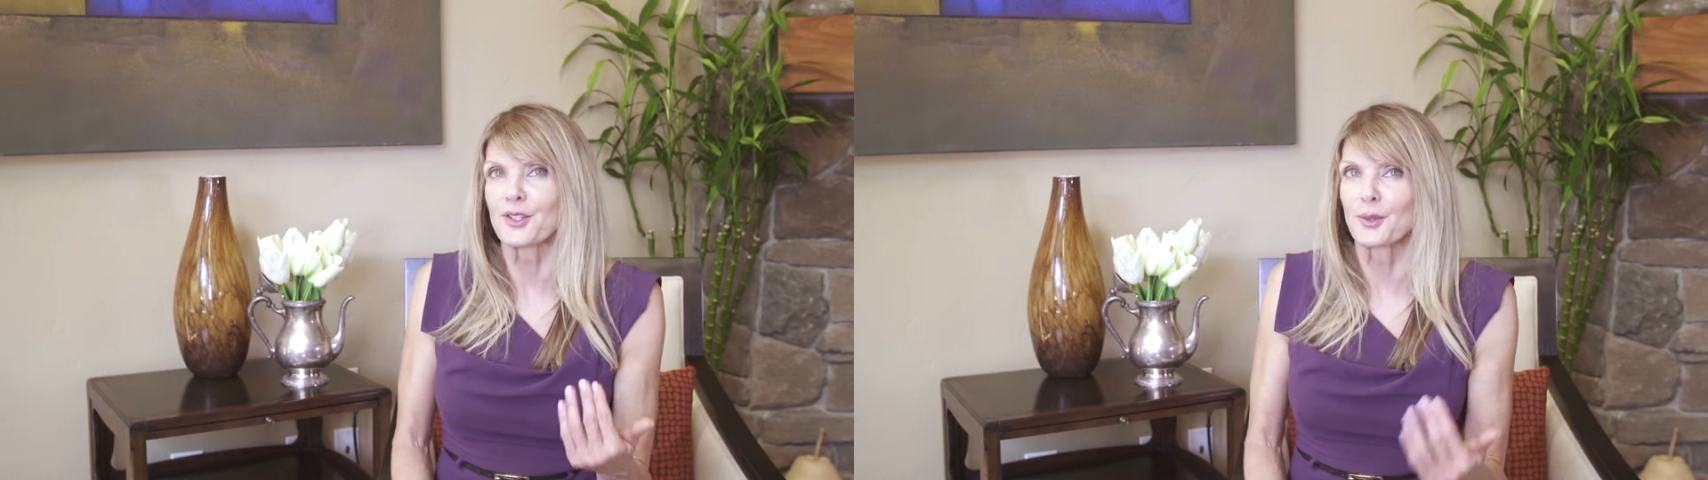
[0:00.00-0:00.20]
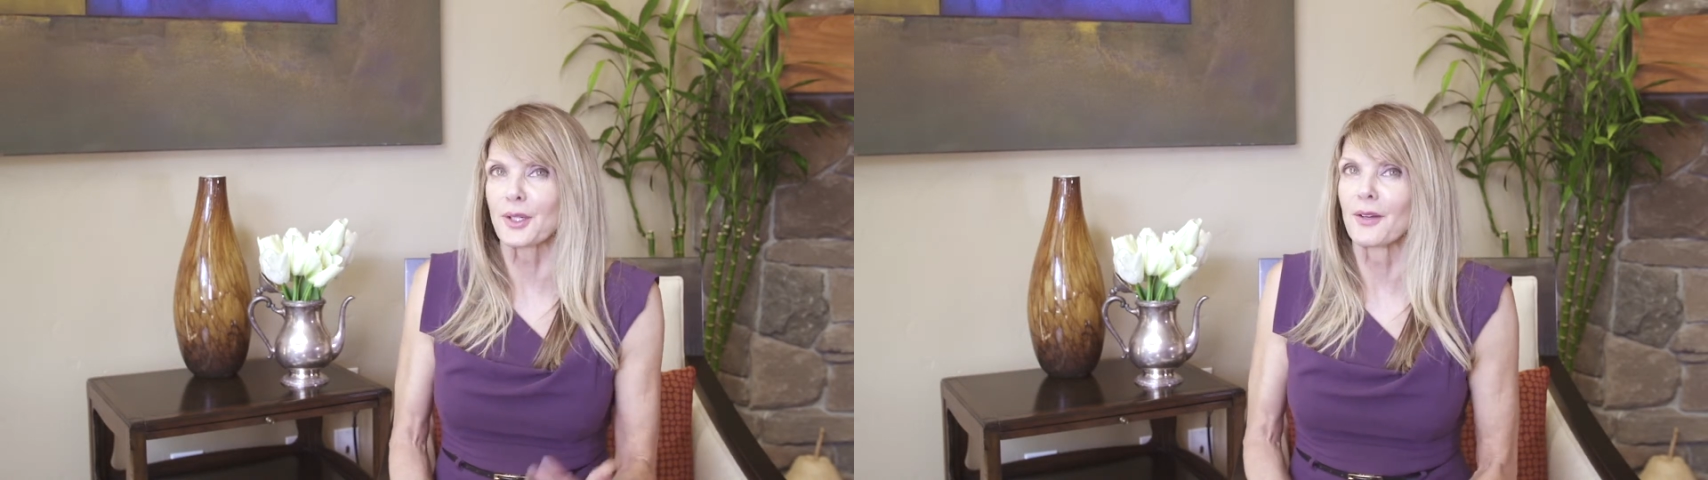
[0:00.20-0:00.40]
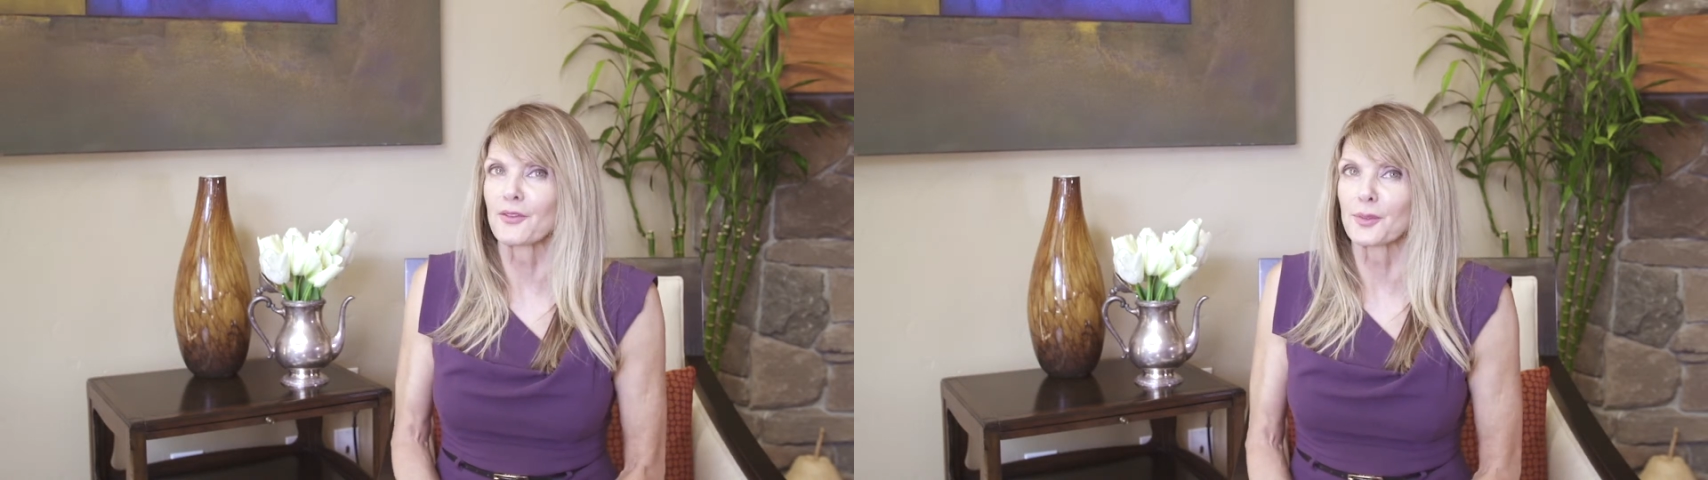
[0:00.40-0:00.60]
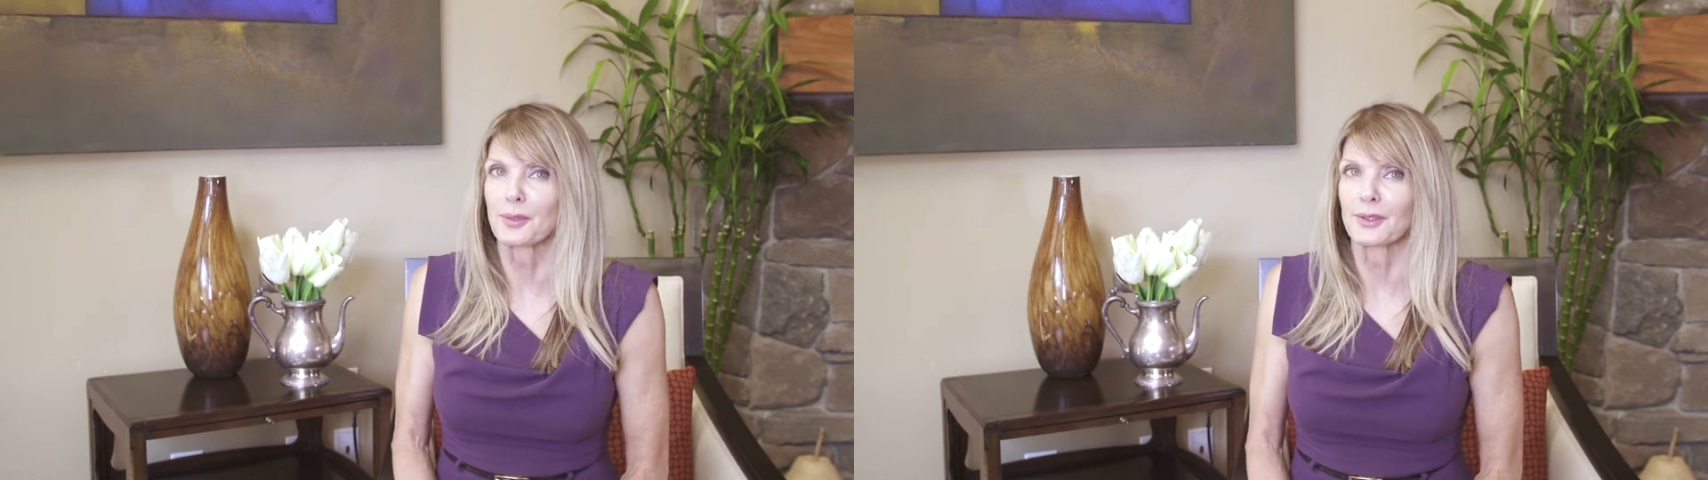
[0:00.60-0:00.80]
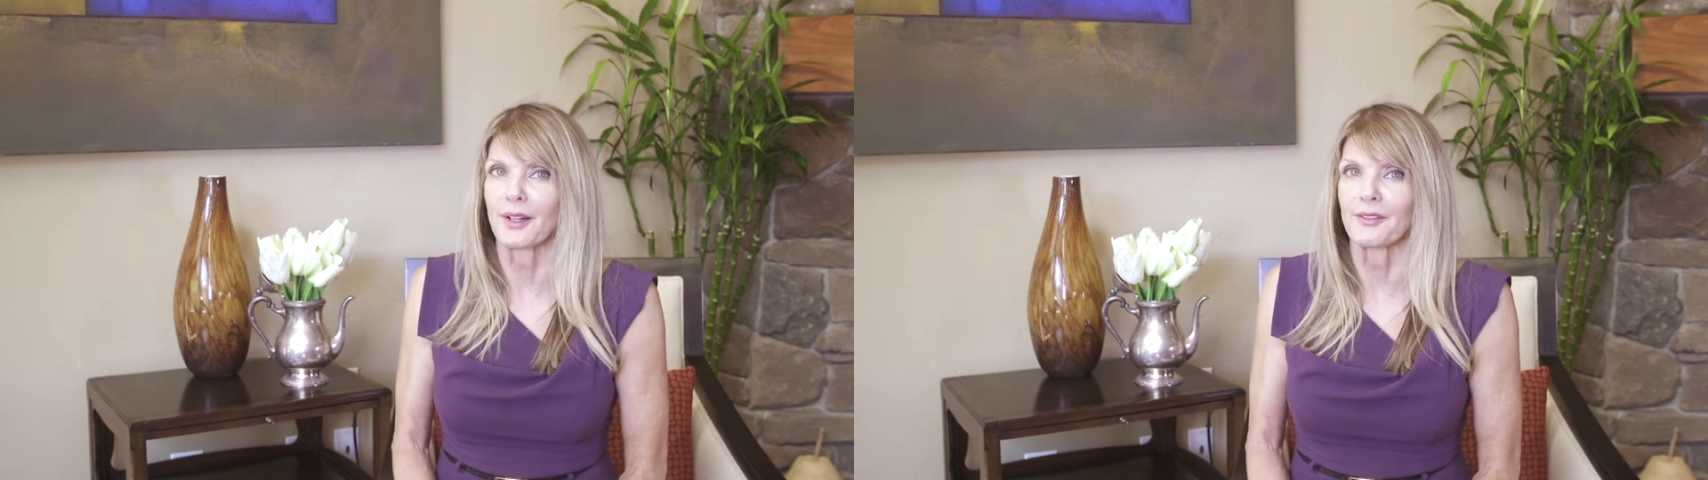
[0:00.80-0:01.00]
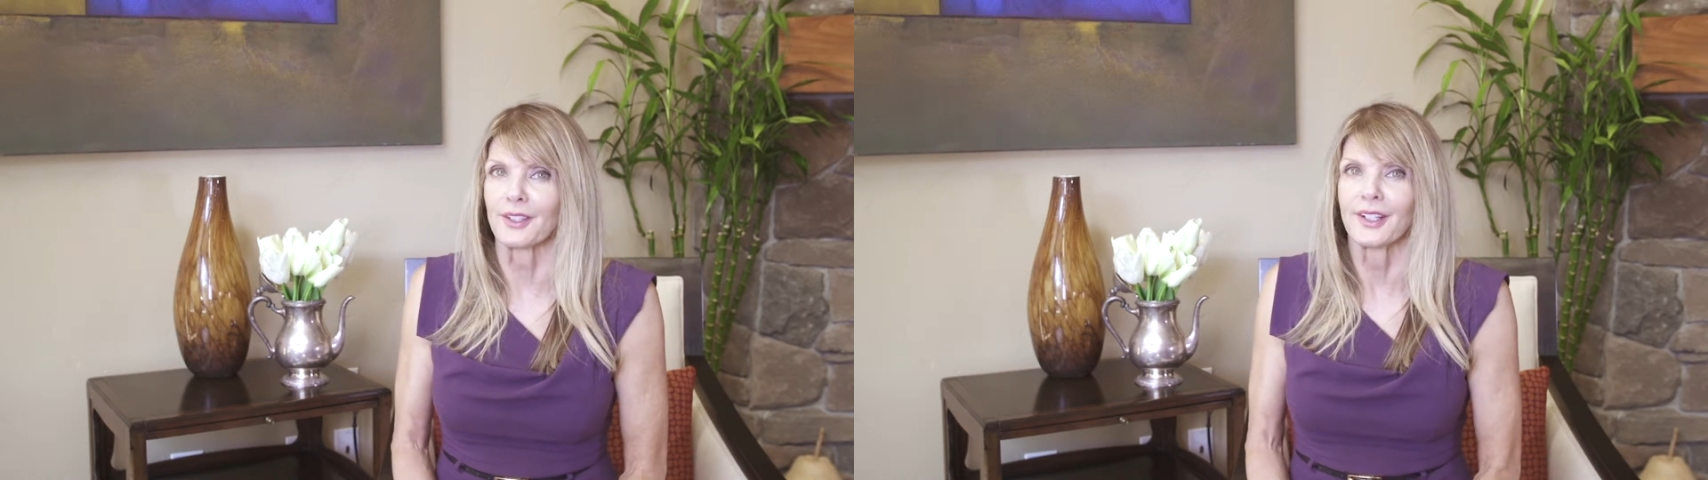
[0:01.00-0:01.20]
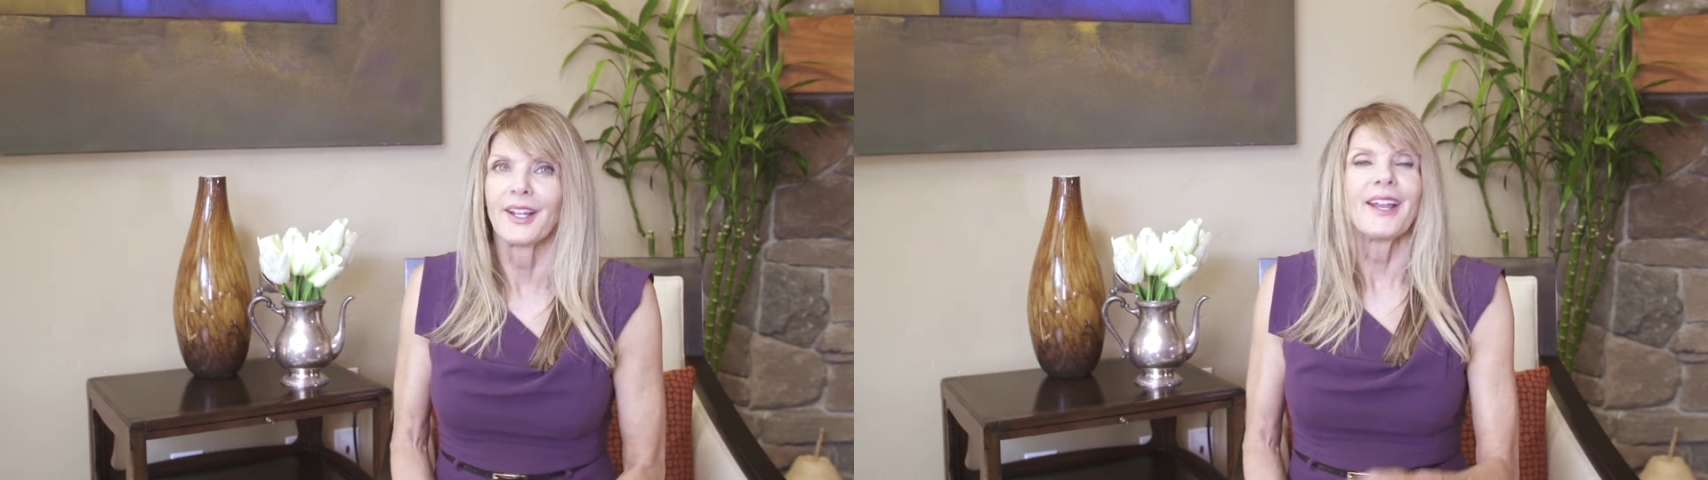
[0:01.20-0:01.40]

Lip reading: to a comfortable level.